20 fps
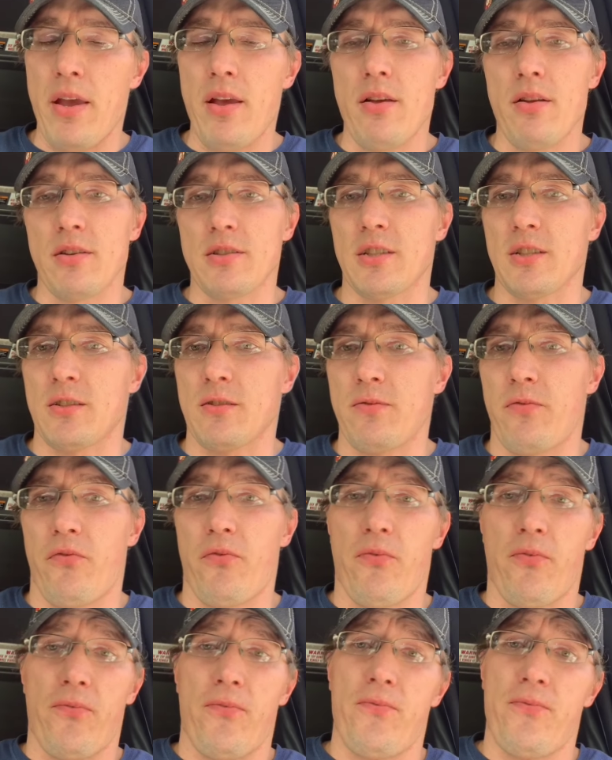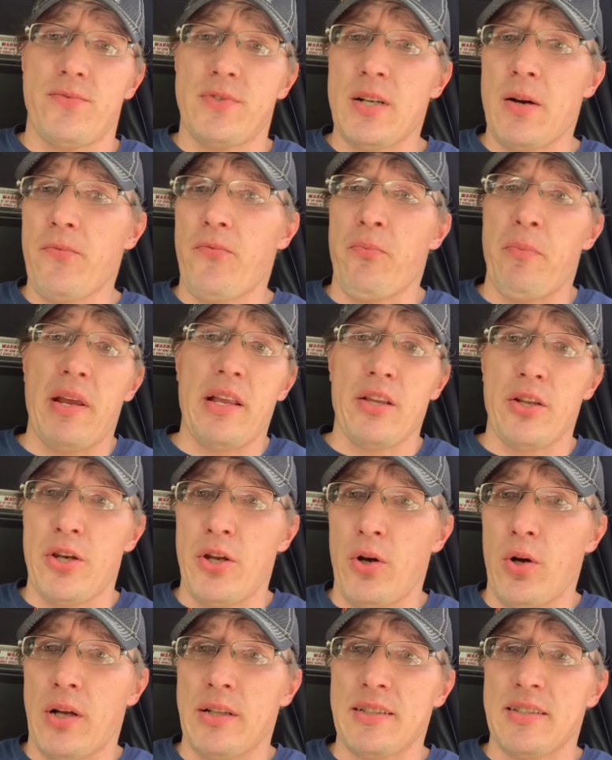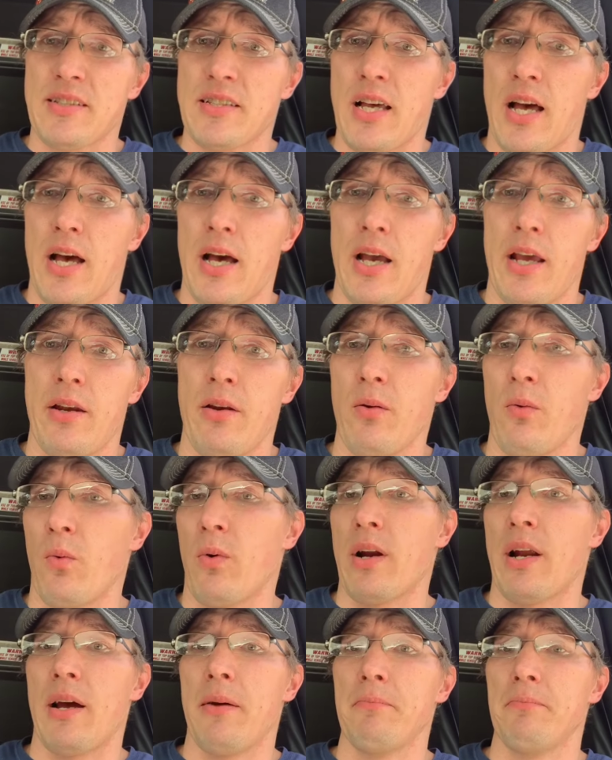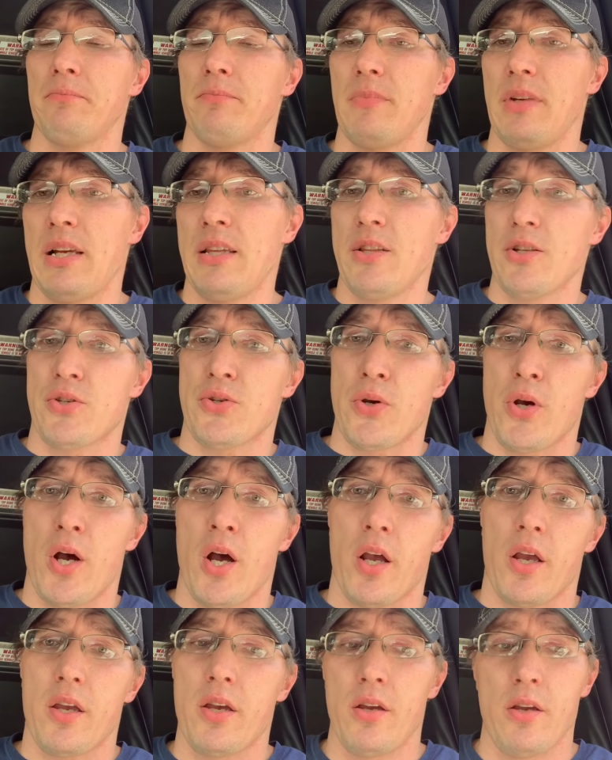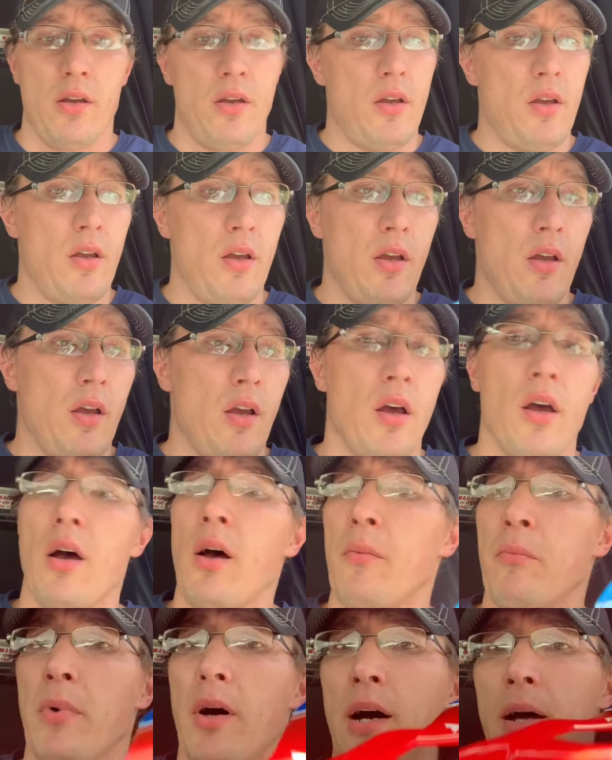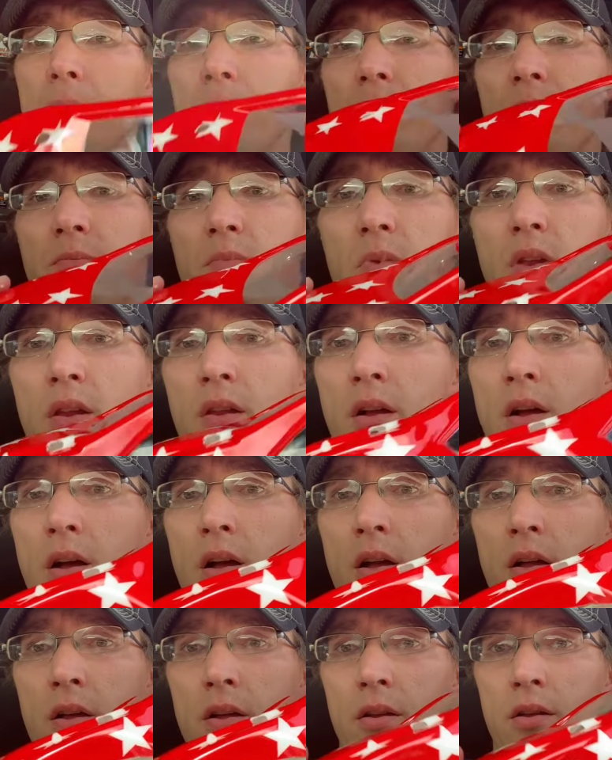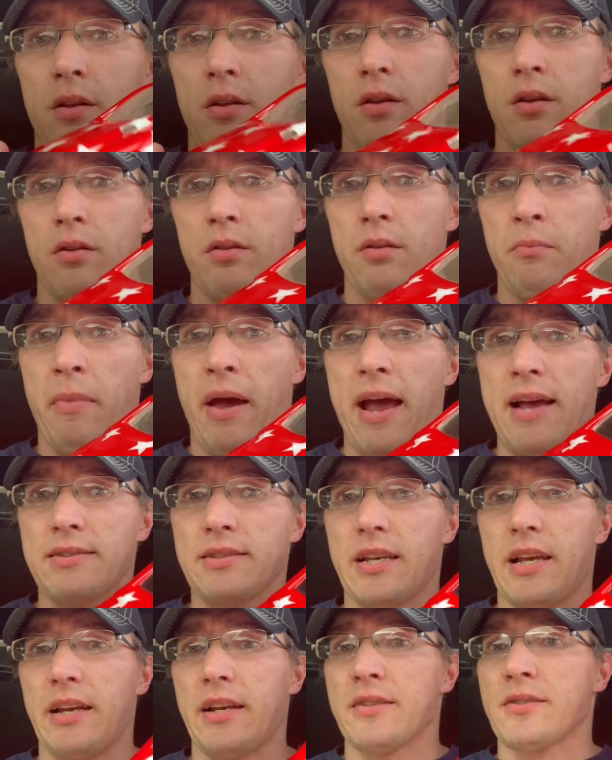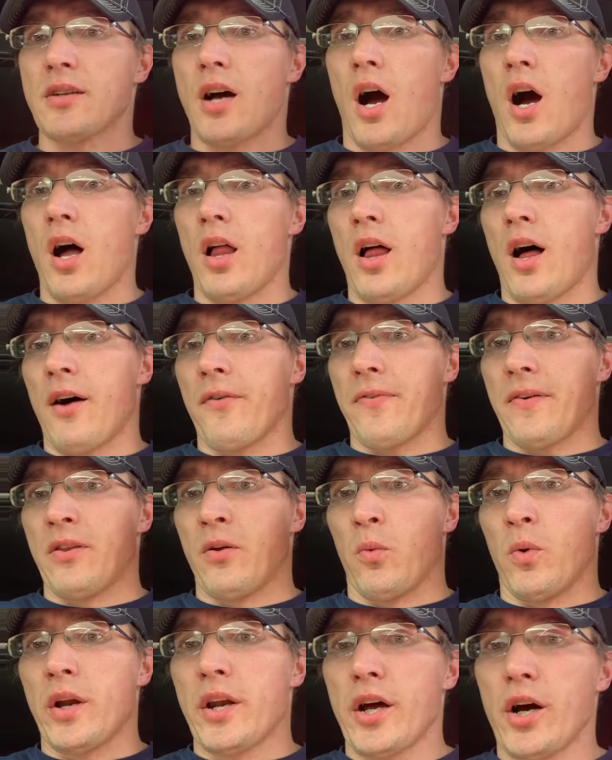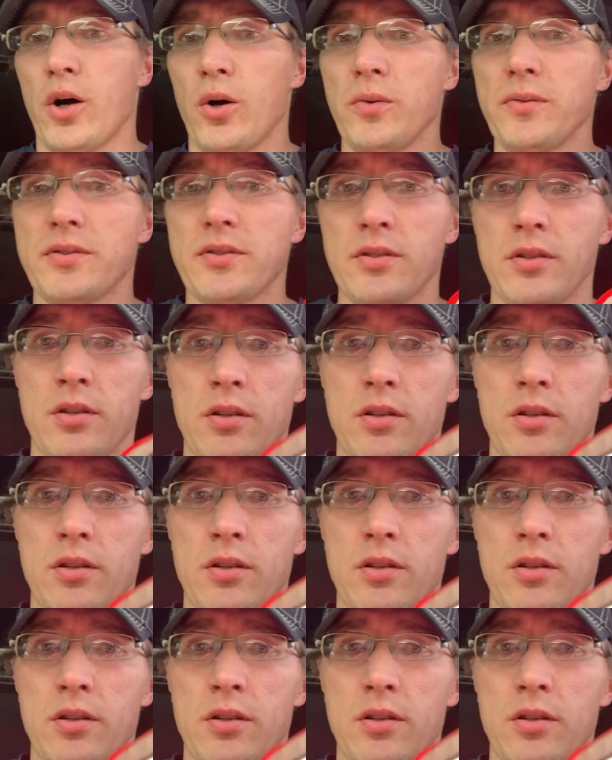This is something for me to do on the side when I'm in the truck. But masking is all off on the windows.